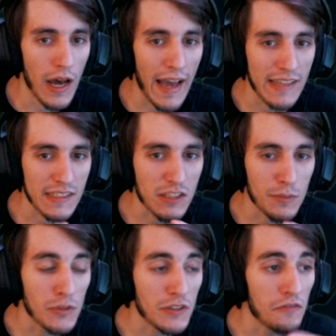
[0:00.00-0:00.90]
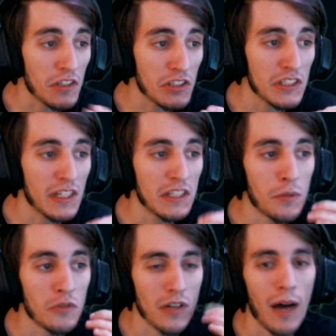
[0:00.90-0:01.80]
as it's the most efficient and the
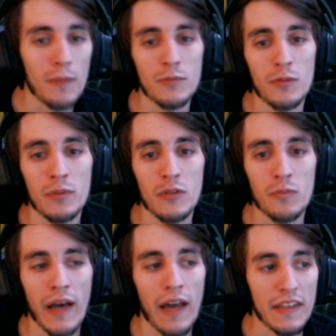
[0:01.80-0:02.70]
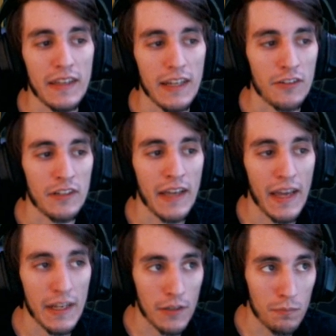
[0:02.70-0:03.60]
most optimal build path to carry and